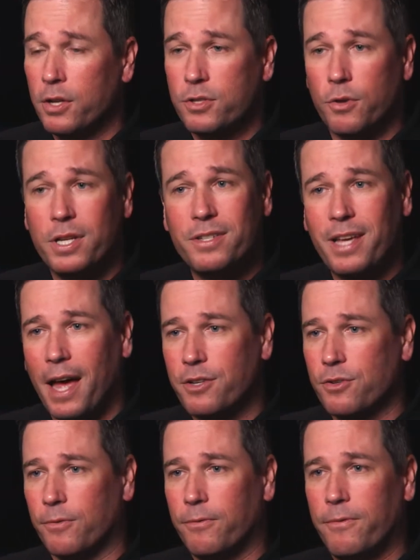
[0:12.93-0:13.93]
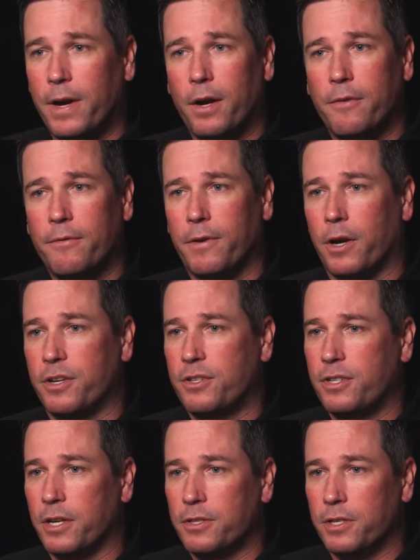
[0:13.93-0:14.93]
So these guys are very, very
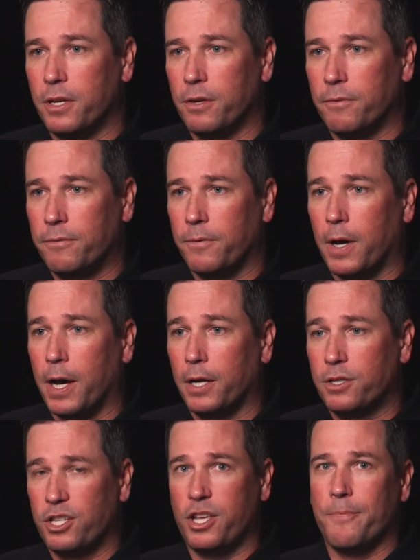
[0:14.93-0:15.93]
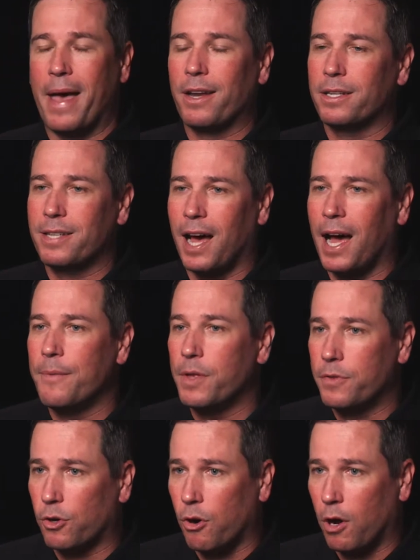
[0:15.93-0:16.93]
sensitive uh, to the amount of time that they're